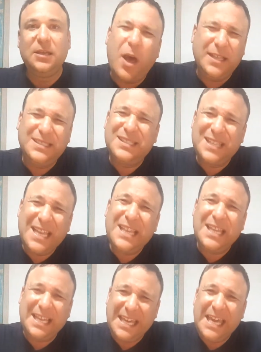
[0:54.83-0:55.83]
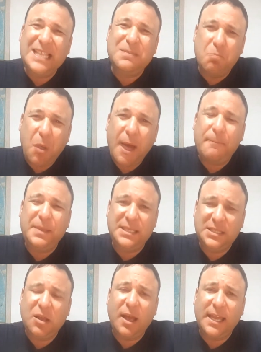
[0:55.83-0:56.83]
I think that kids might be
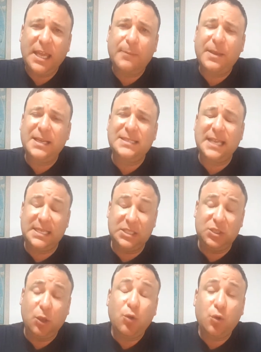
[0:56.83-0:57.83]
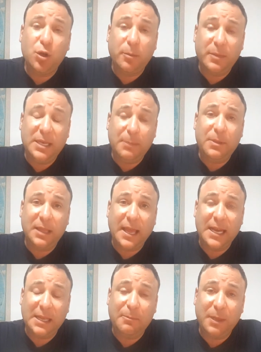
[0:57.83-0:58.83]
psychic because they're so good at
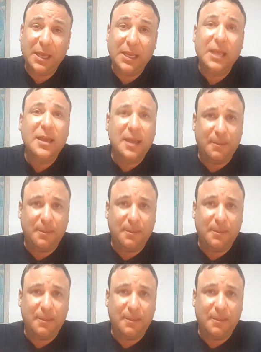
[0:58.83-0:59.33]
manipulating me